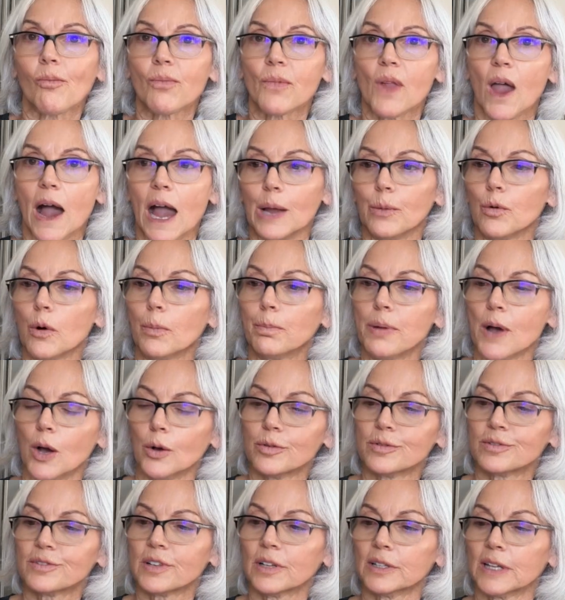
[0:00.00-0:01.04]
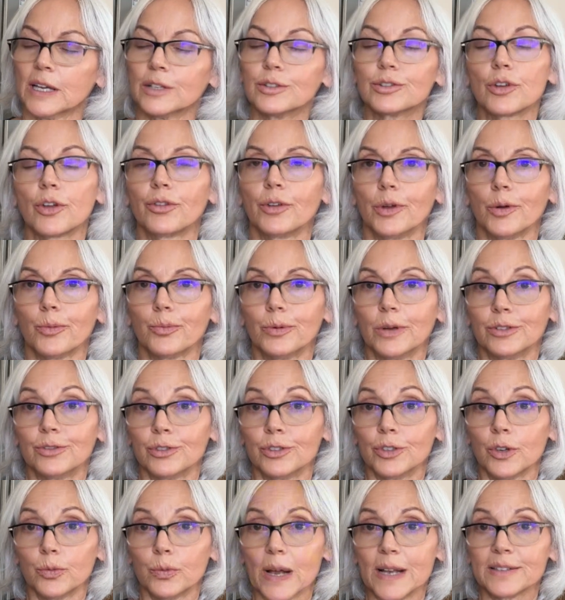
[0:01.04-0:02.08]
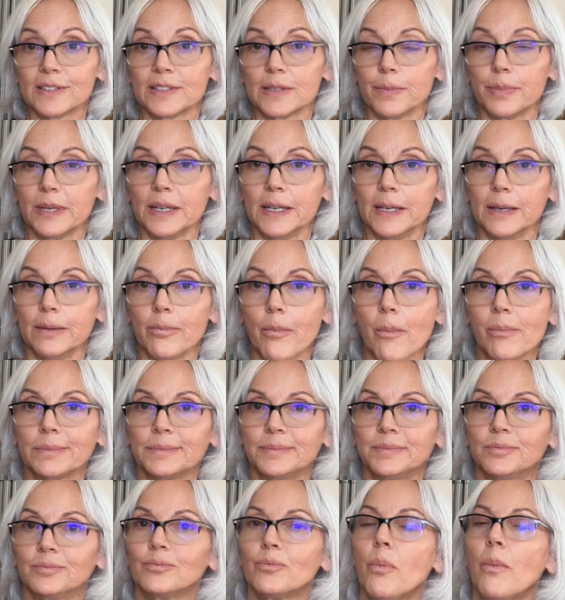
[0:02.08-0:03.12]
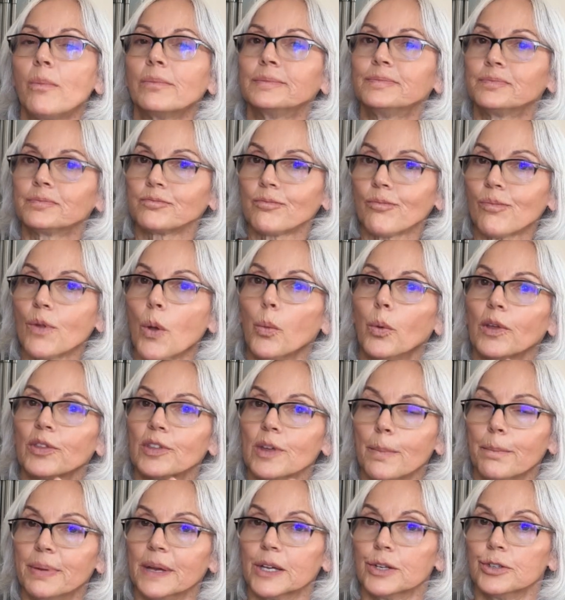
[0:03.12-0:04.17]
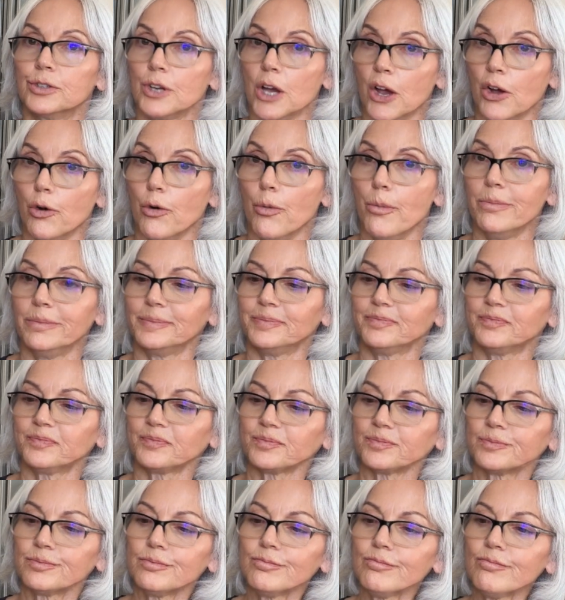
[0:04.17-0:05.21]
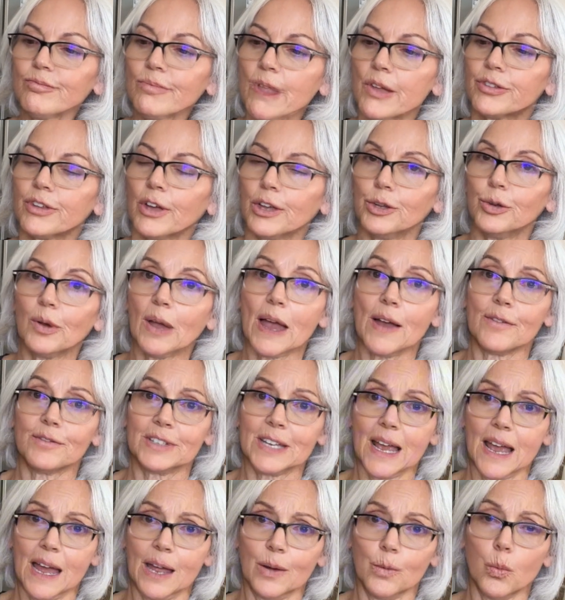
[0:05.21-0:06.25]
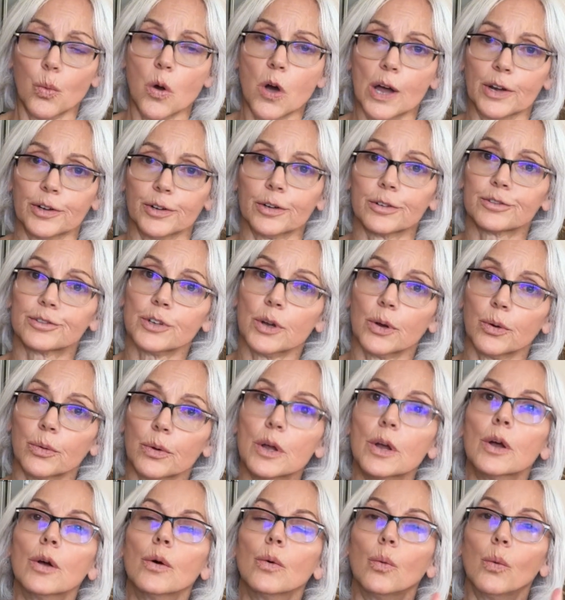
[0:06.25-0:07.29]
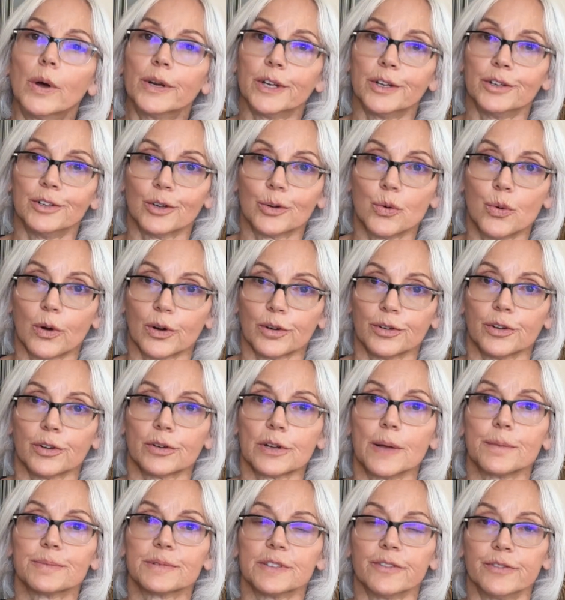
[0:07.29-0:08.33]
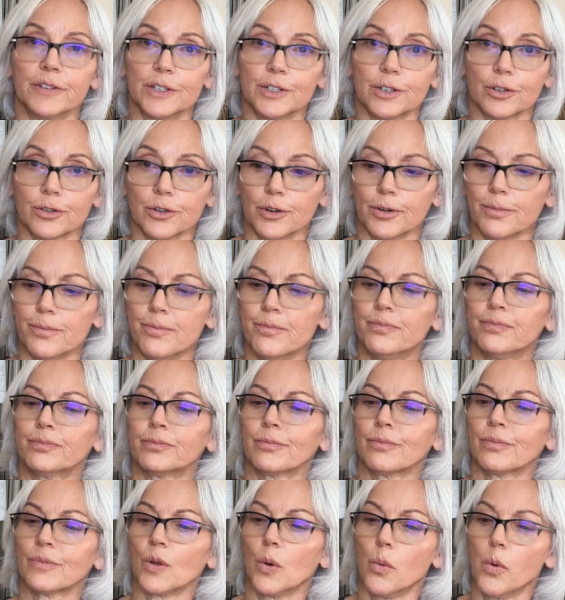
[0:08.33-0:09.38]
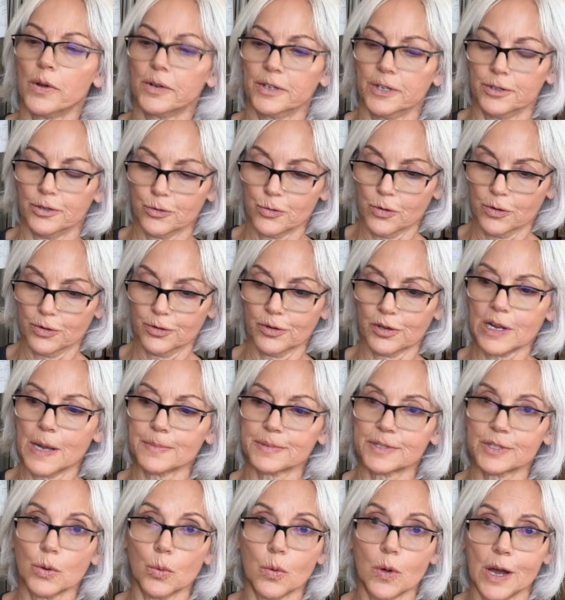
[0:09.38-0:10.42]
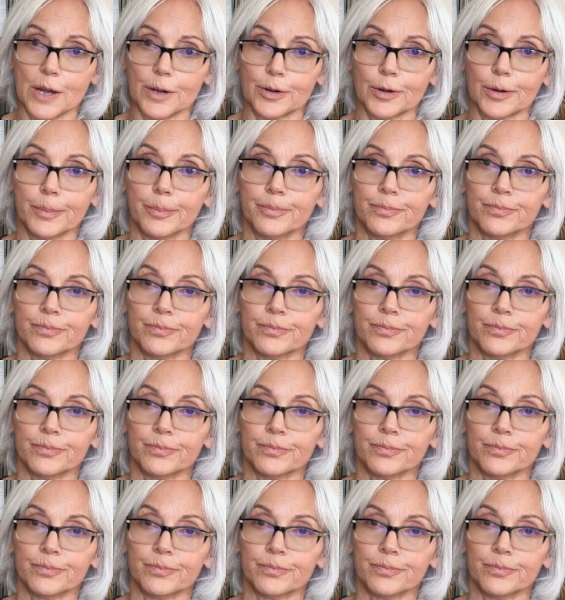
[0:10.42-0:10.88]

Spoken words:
I will post a link to the original recipe with a big note that you have to add water. So 1¼ cups of vinegar, 1¼ cups of water.